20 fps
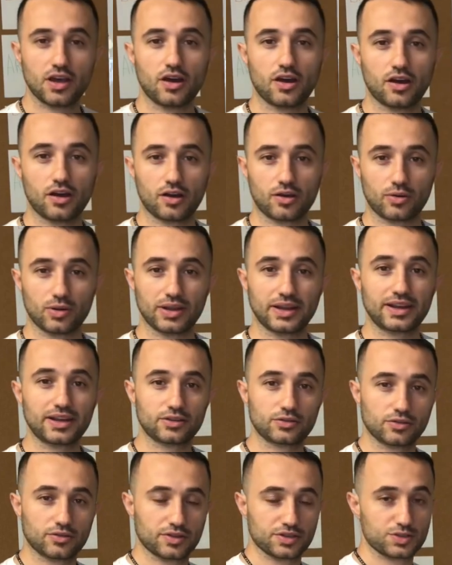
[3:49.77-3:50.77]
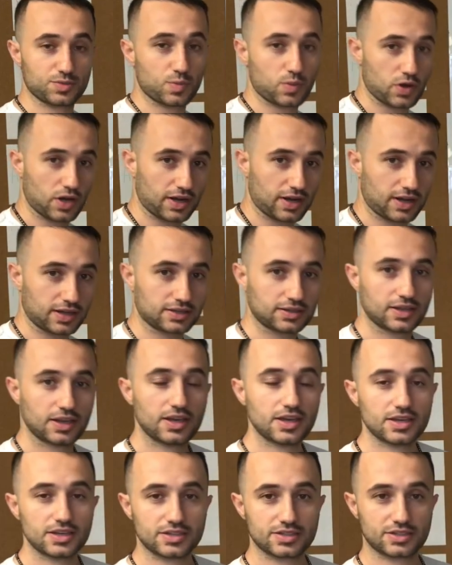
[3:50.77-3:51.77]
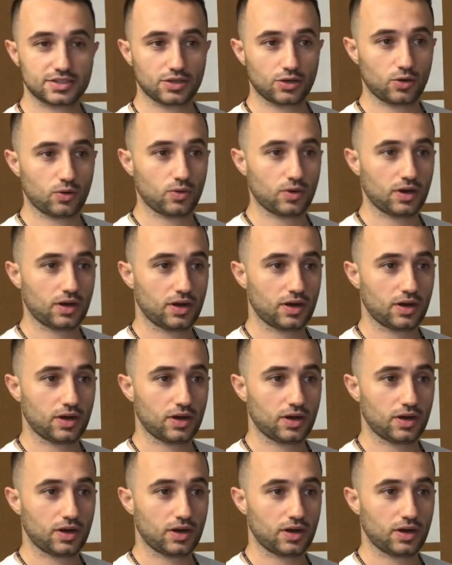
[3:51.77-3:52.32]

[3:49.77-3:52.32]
related to this product. So